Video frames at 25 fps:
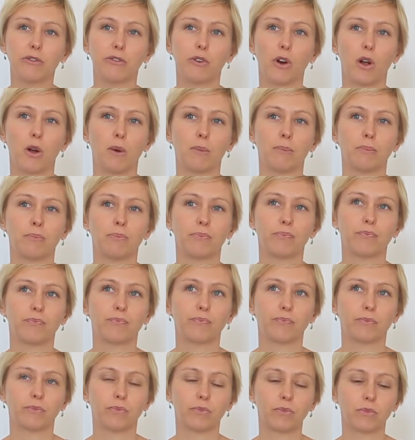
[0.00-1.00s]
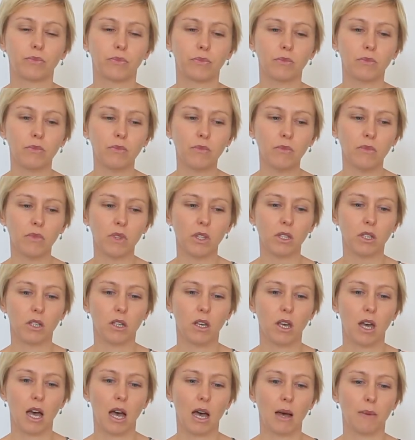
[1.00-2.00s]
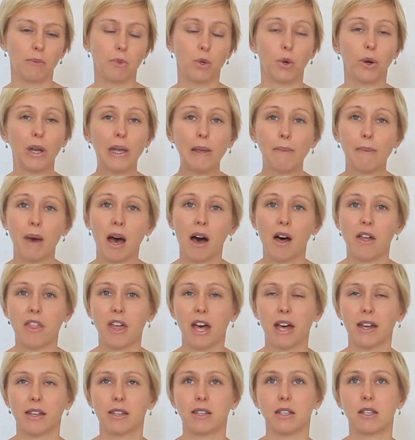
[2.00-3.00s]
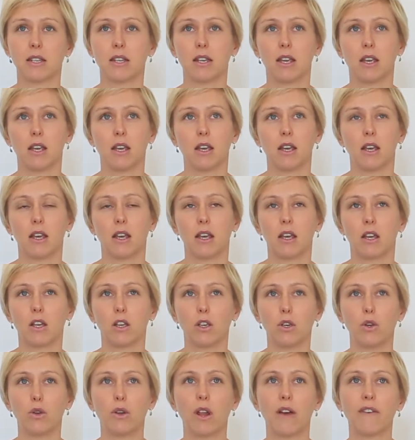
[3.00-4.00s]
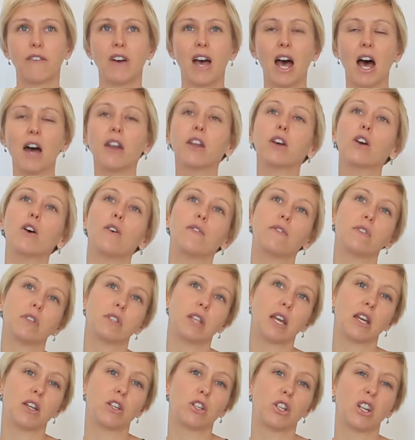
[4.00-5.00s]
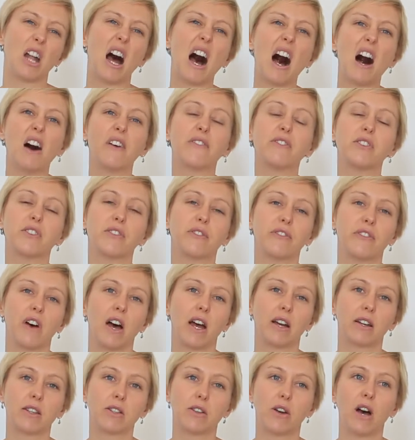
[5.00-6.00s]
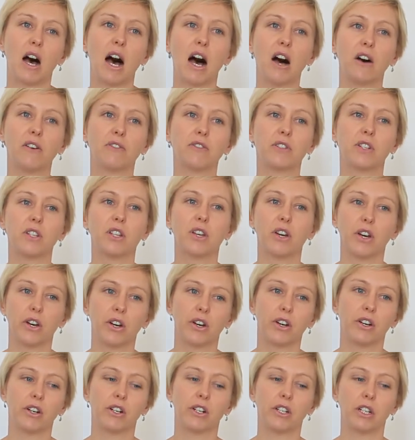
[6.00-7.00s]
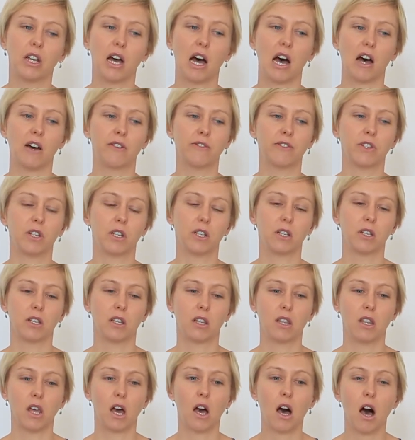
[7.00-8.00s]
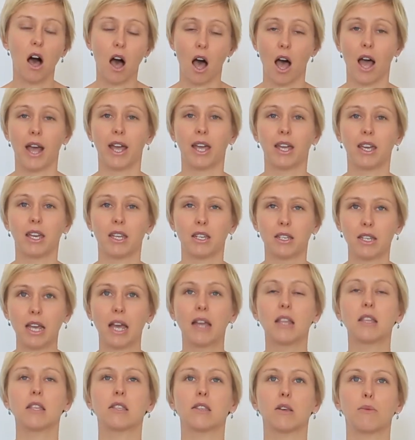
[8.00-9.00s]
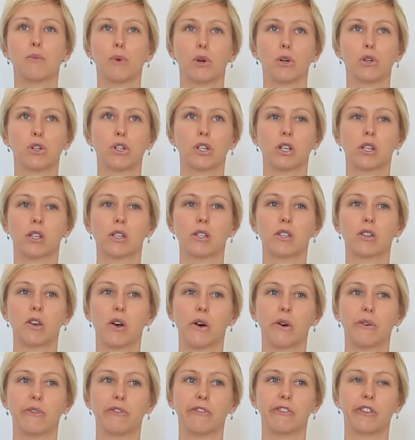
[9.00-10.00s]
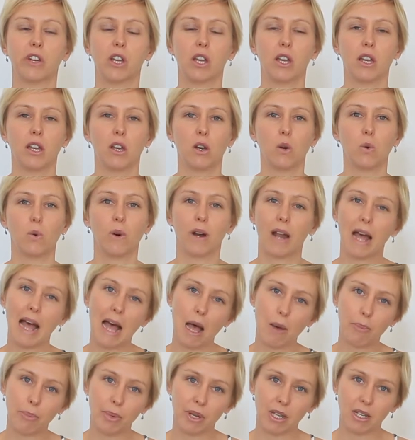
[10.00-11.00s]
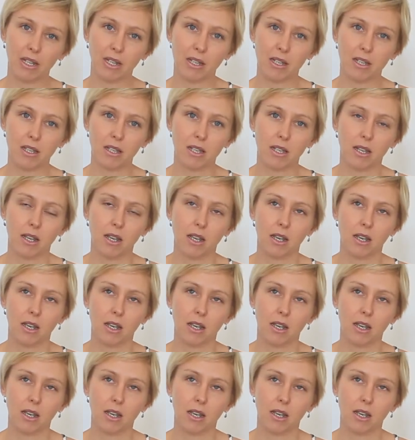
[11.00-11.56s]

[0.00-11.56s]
from um, your email that you'd ever had a conversation after the fact. So after the hurt, after the high intense emotions of what happened,